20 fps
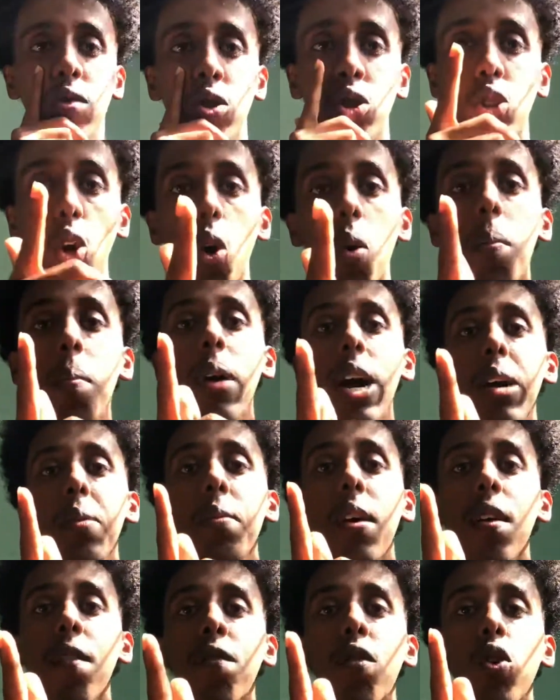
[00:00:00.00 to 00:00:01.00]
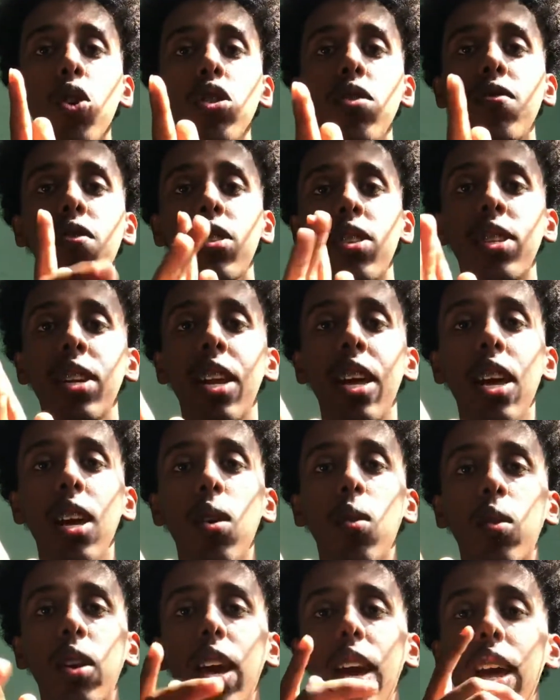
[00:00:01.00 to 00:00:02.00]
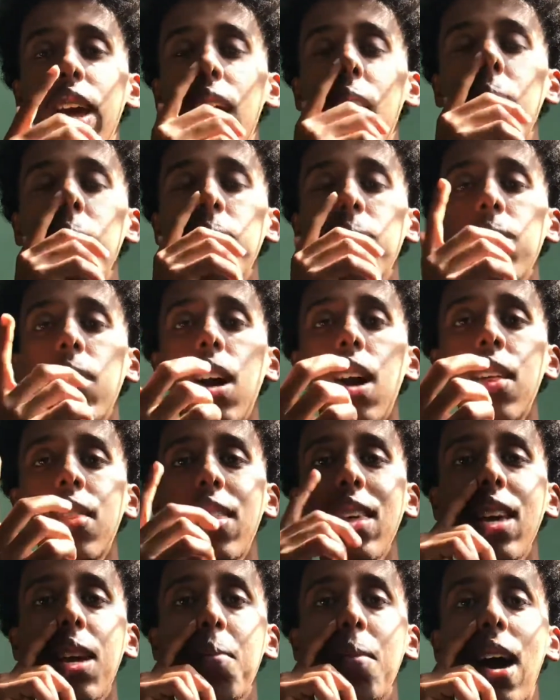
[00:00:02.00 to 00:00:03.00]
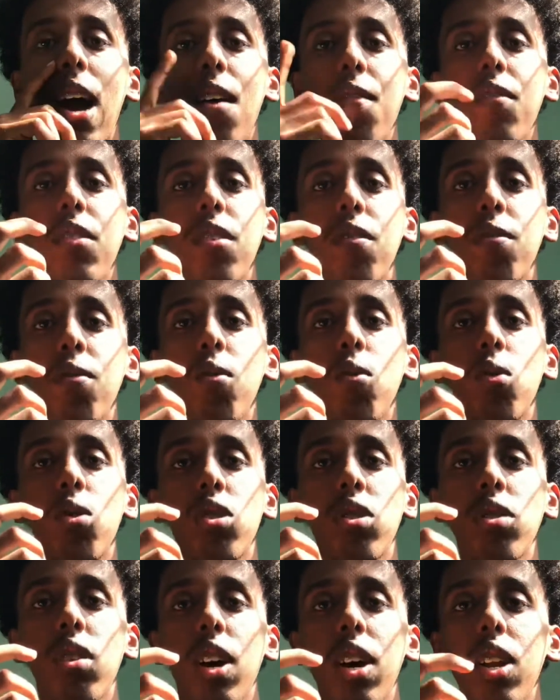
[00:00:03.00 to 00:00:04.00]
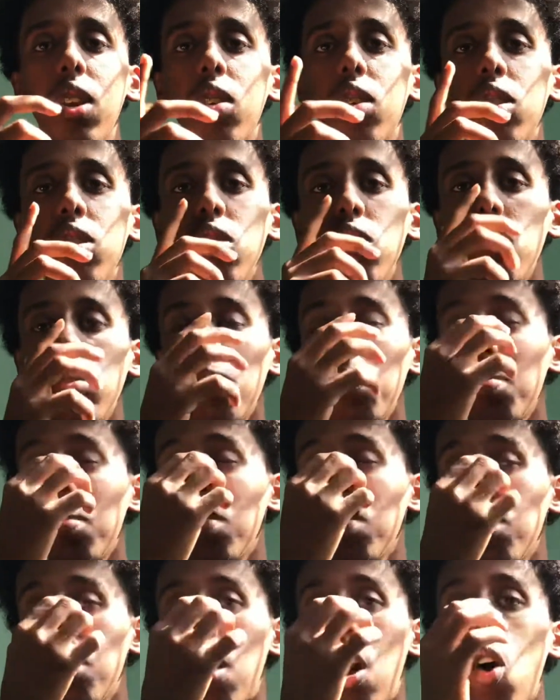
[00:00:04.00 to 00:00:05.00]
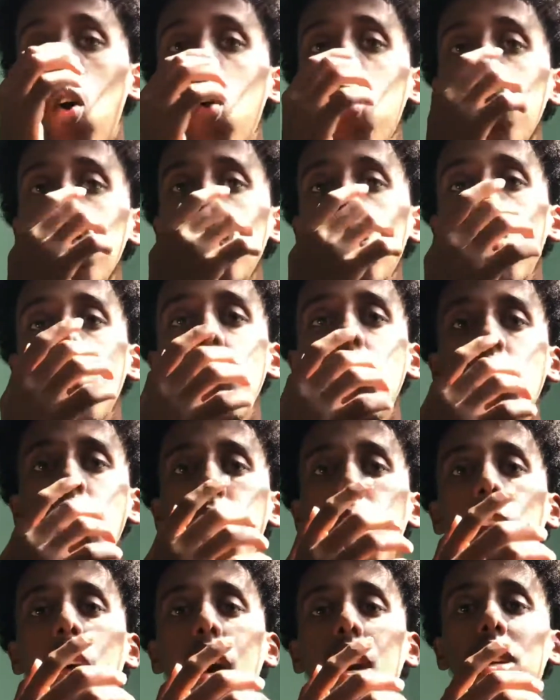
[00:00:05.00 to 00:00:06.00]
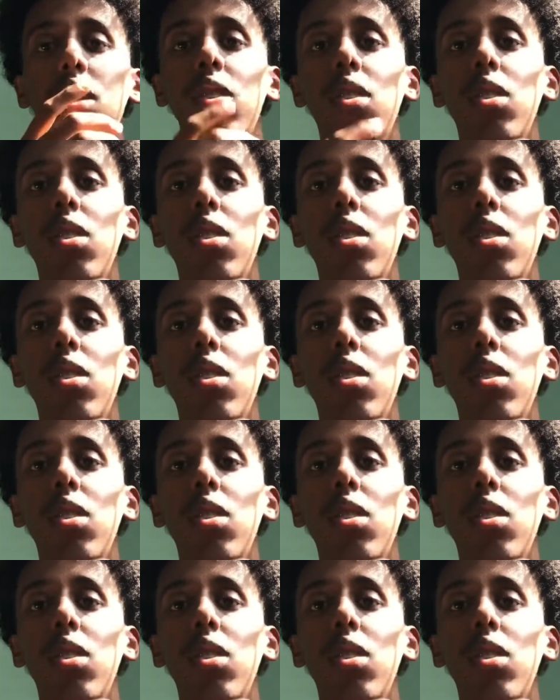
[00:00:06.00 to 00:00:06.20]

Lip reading: Don't mind my voice for today, okay? I think I'm having a flu or something because my whole nose is blocked.